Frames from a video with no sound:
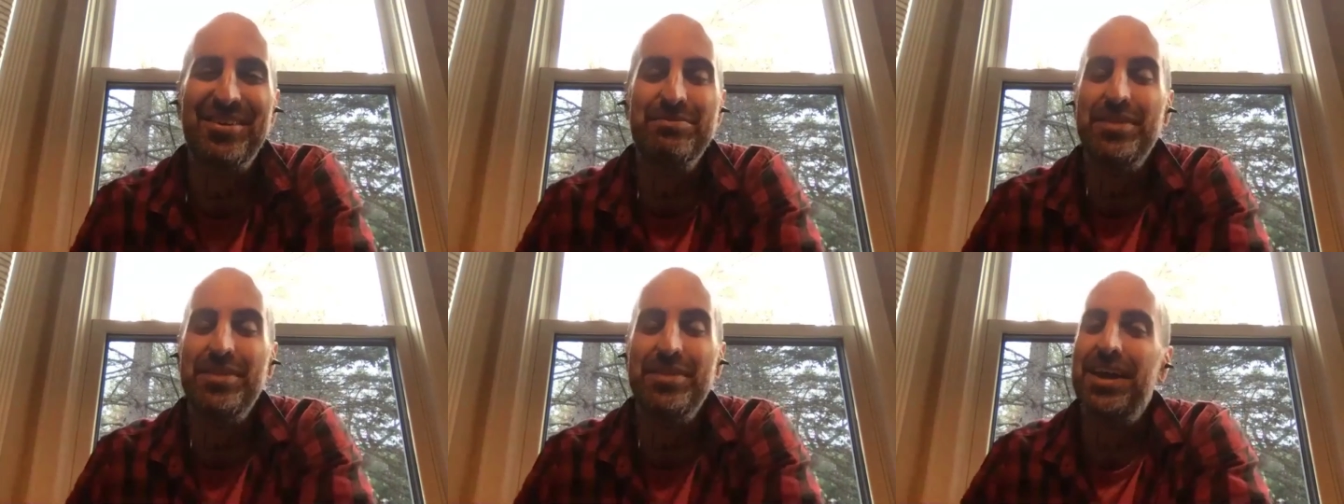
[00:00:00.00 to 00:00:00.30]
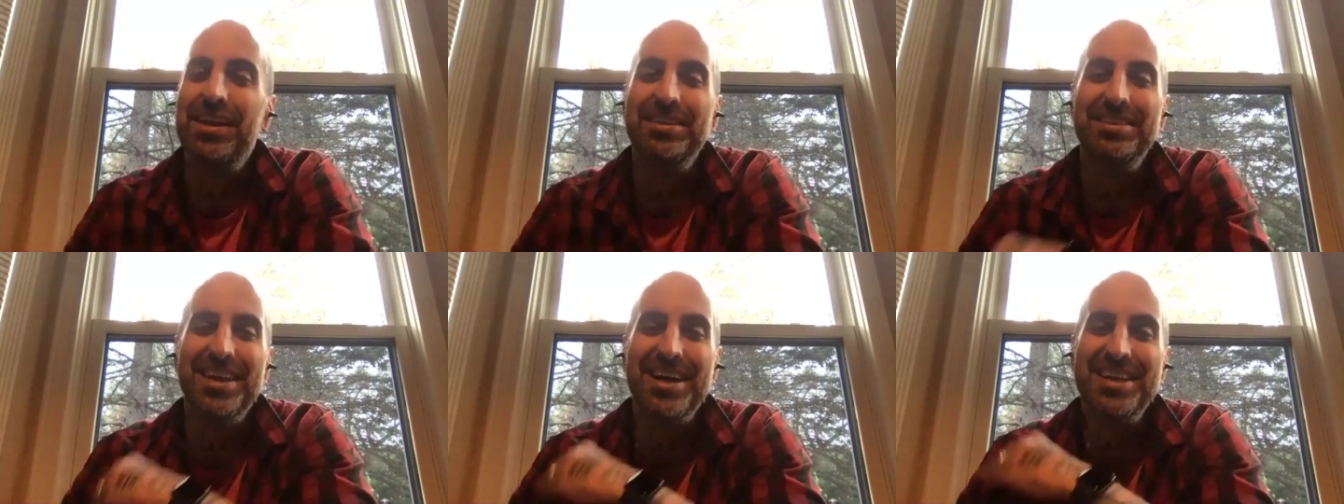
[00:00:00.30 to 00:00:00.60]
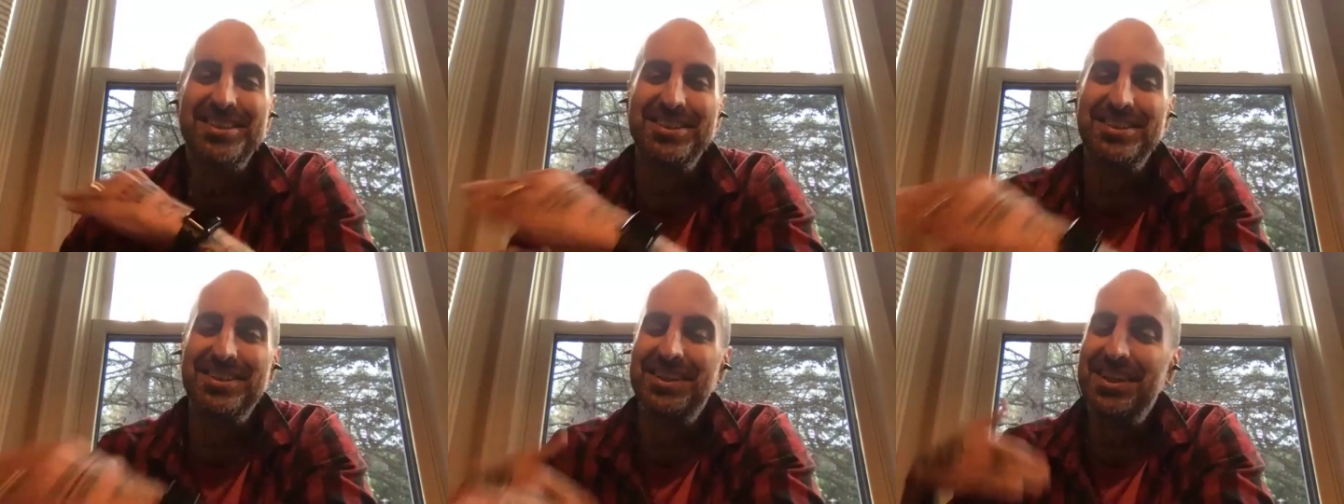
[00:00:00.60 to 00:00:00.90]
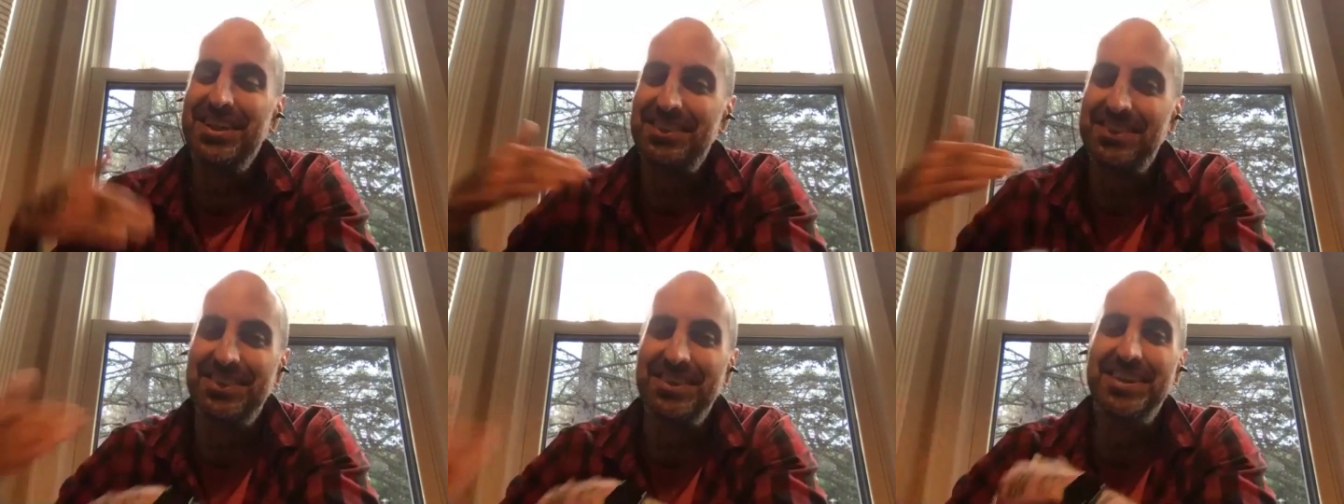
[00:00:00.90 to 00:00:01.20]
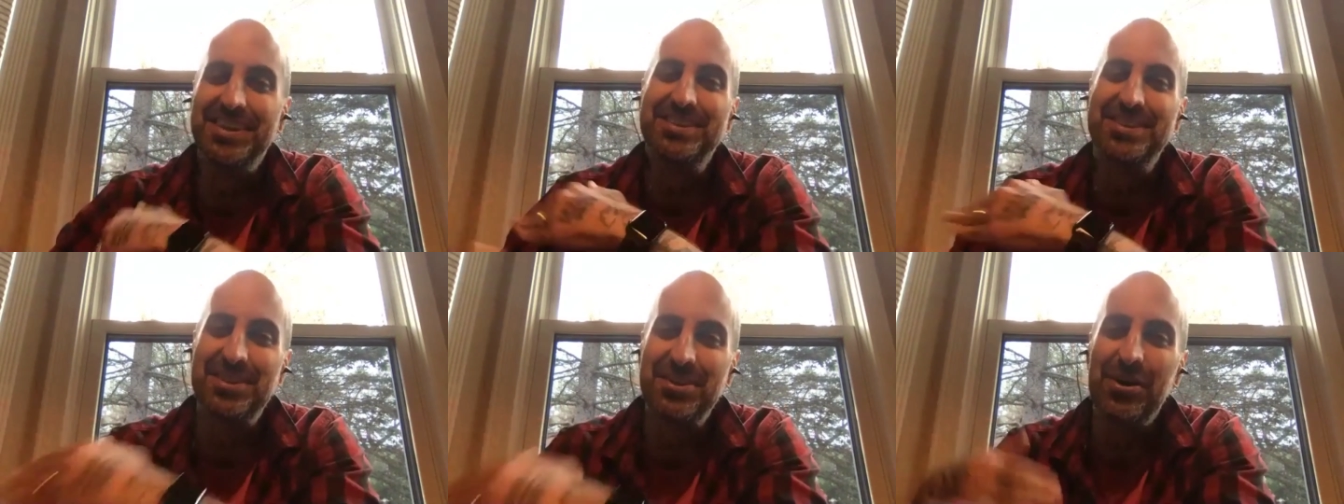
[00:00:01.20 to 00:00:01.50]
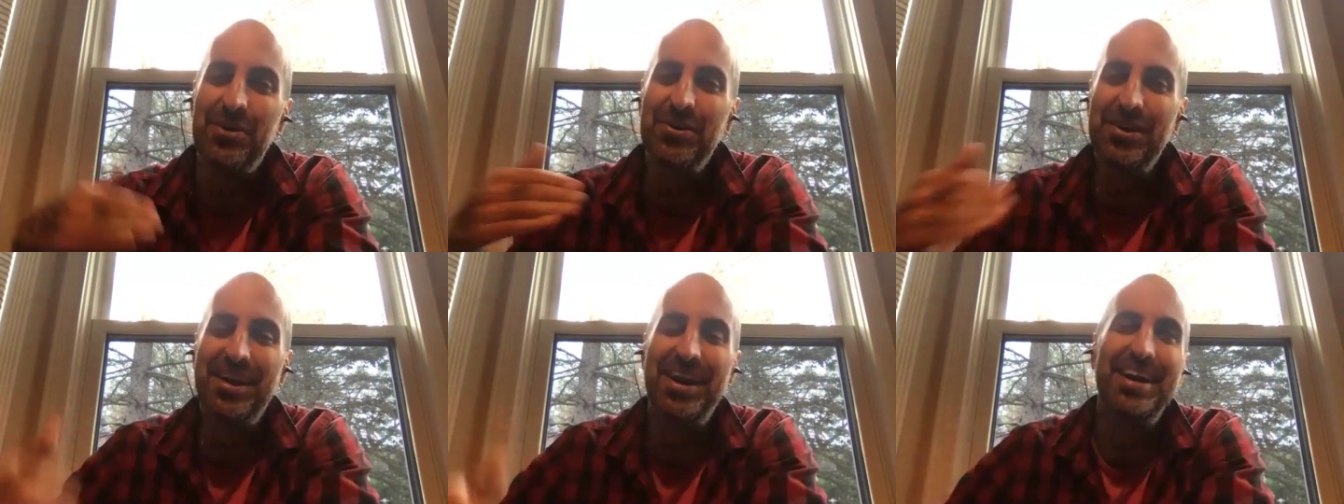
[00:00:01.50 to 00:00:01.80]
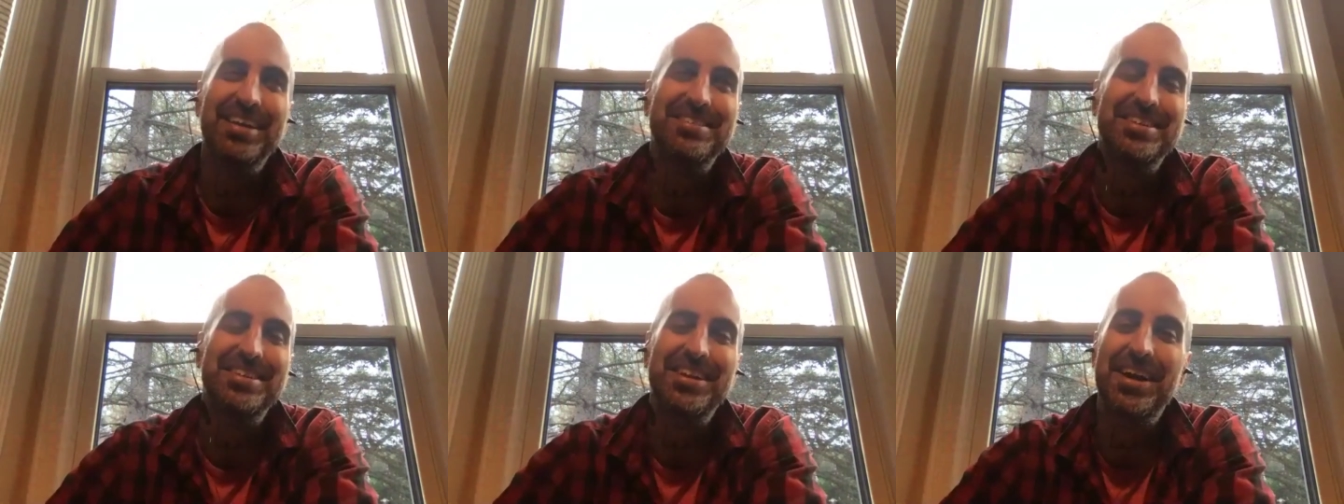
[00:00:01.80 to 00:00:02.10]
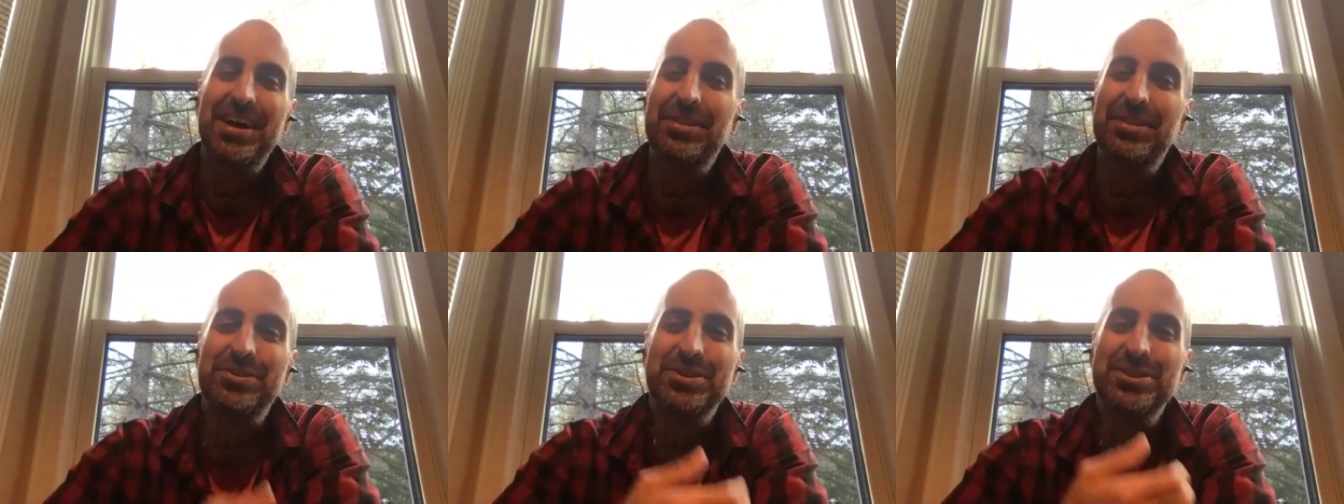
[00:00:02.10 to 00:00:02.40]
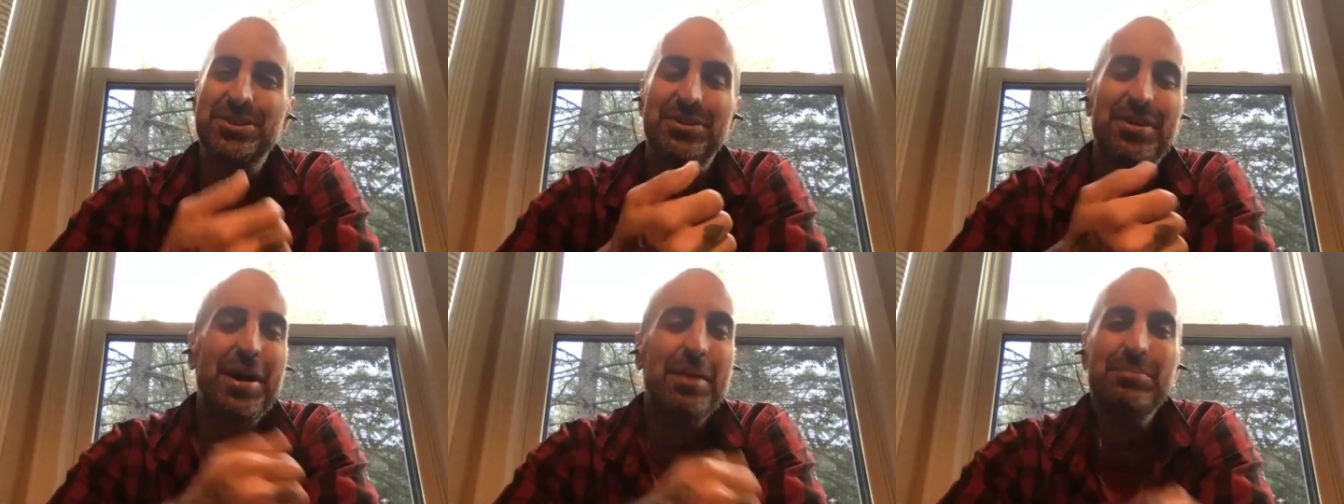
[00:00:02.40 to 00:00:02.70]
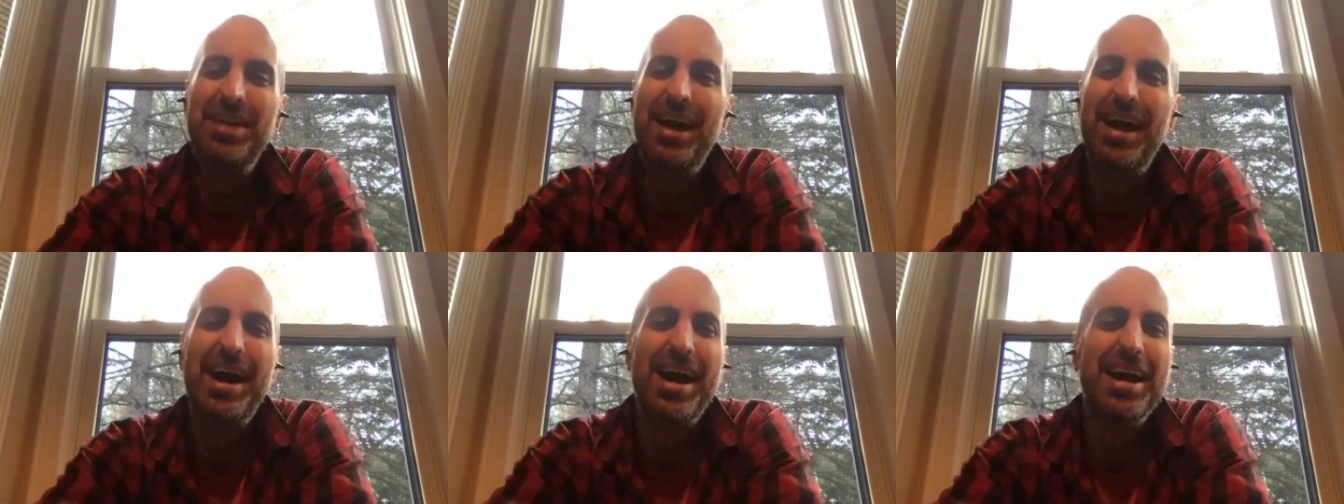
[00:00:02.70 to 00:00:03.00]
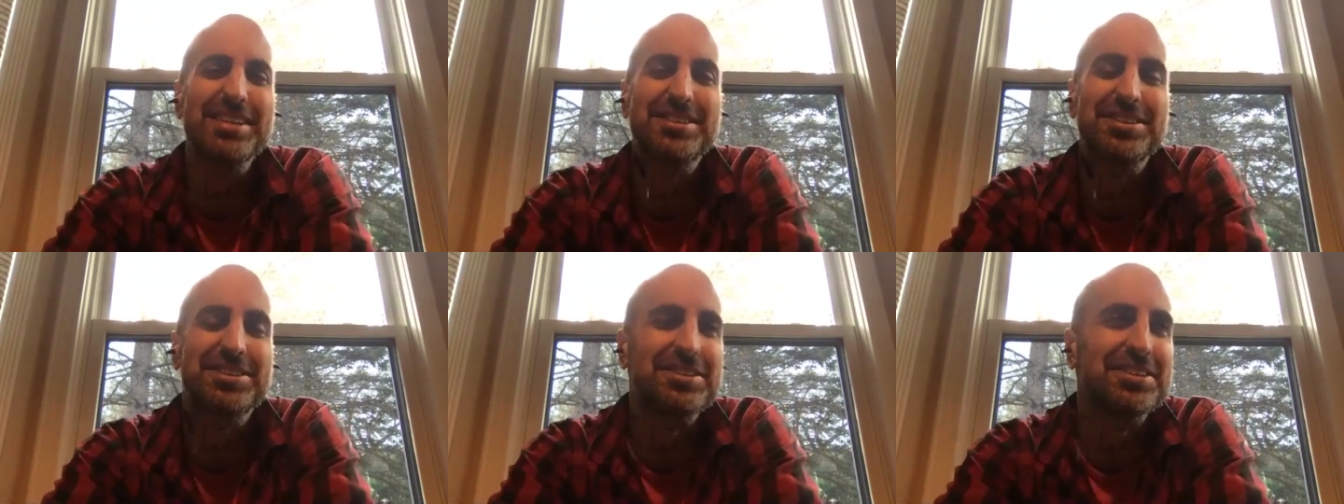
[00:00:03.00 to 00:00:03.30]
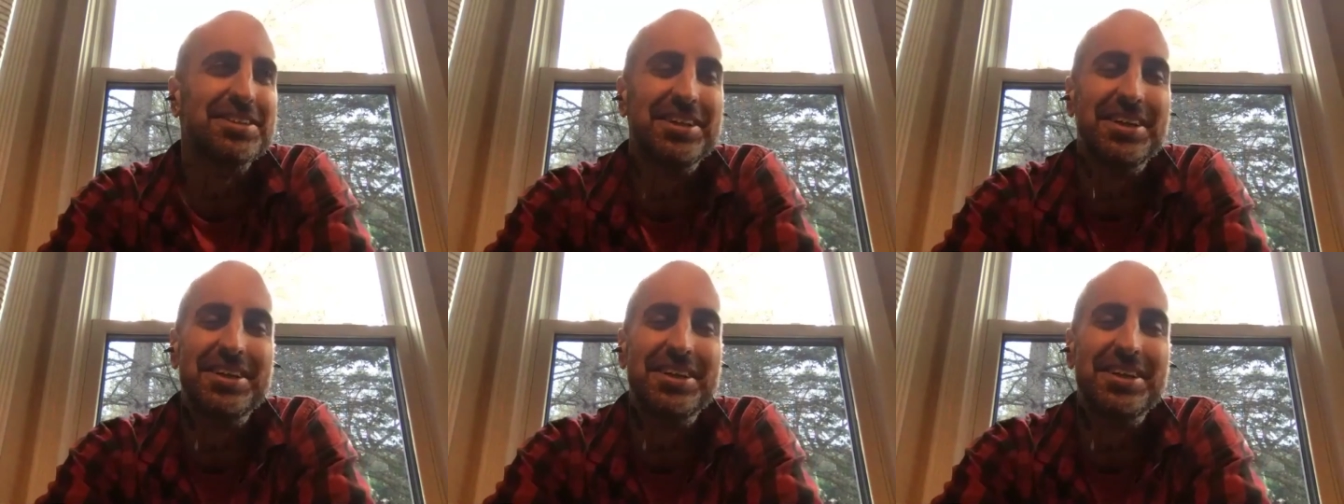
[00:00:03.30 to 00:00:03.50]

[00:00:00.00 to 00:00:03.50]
and let's get this going on together. So I'm constantly